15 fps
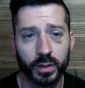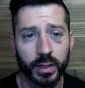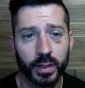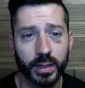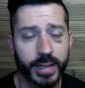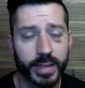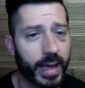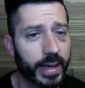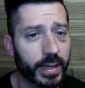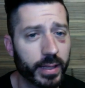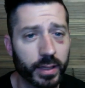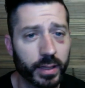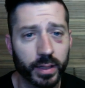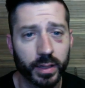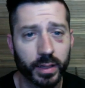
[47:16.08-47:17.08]

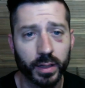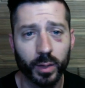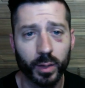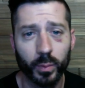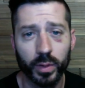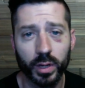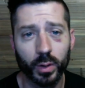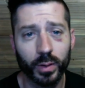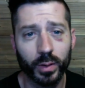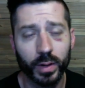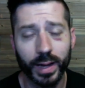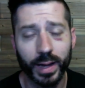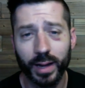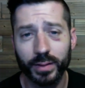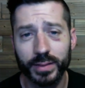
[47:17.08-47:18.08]
Daddy, can we go
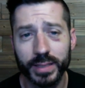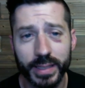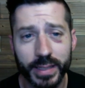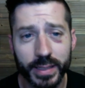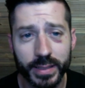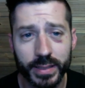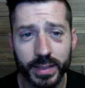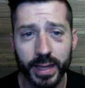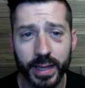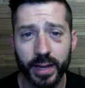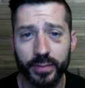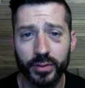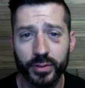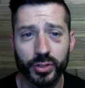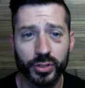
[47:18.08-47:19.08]
out to eat today
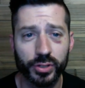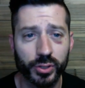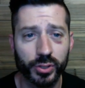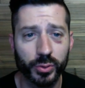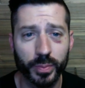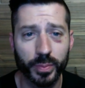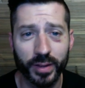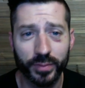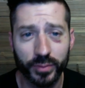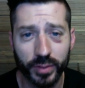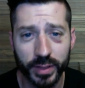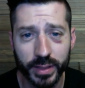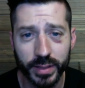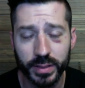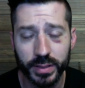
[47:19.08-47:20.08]
after church with my
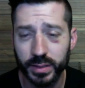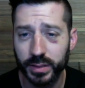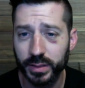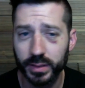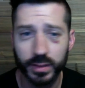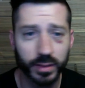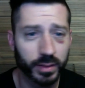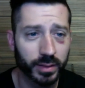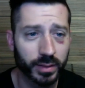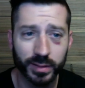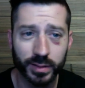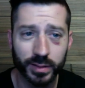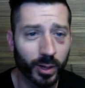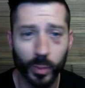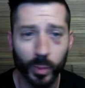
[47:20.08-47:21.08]
friends?
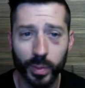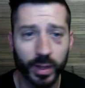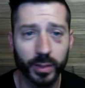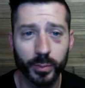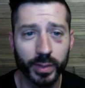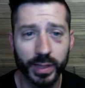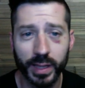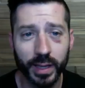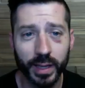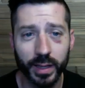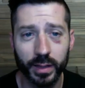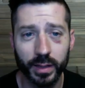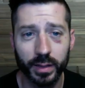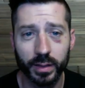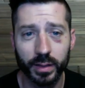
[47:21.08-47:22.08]
No, buddy, we
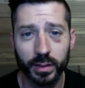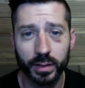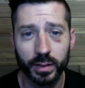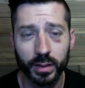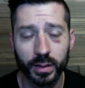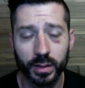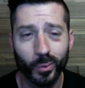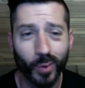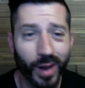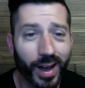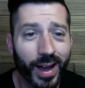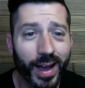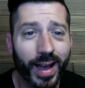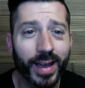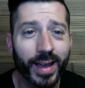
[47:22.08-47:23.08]
can't.
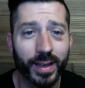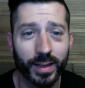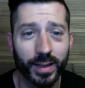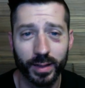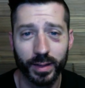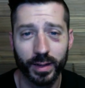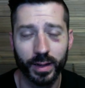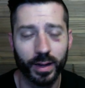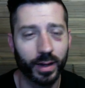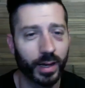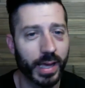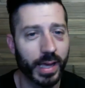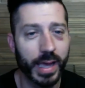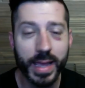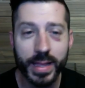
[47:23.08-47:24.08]
Why? Oh, I
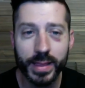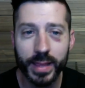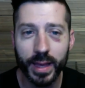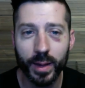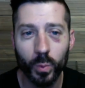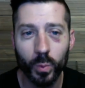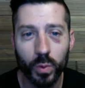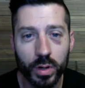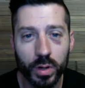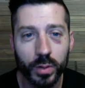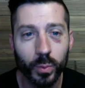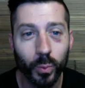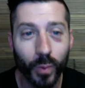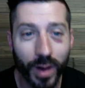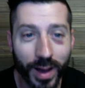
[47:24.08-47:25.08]
hate that
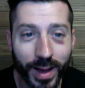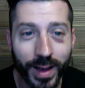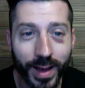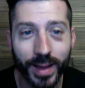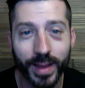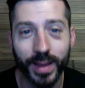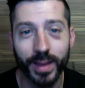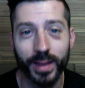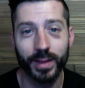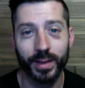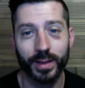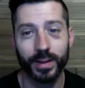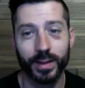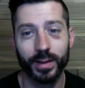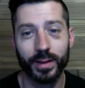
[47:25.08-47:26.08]
word. Why?
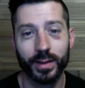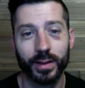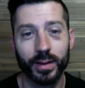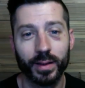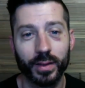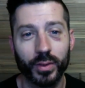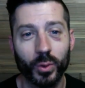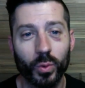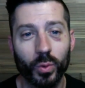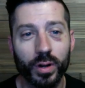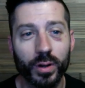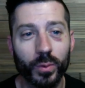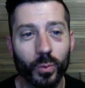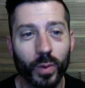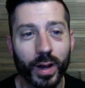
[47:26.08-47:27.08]
The
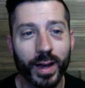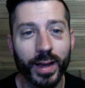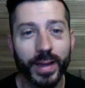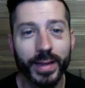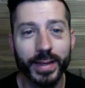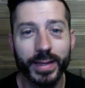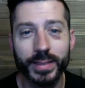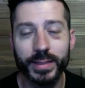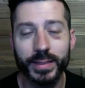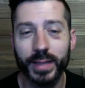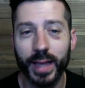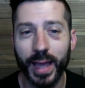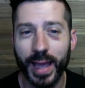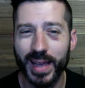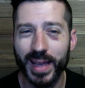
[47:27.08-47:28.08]
word why
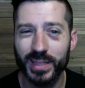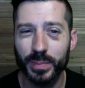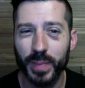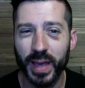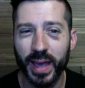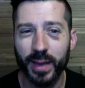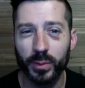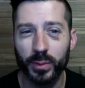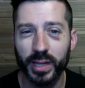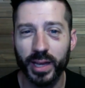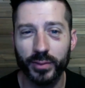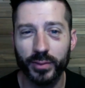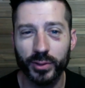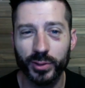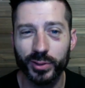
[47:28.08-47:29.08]
isn't as bad when you
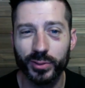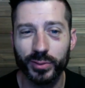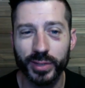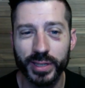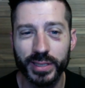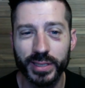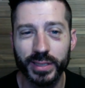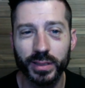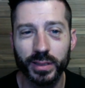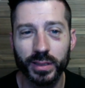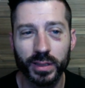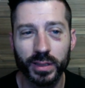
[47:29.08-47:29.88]
have a good reason,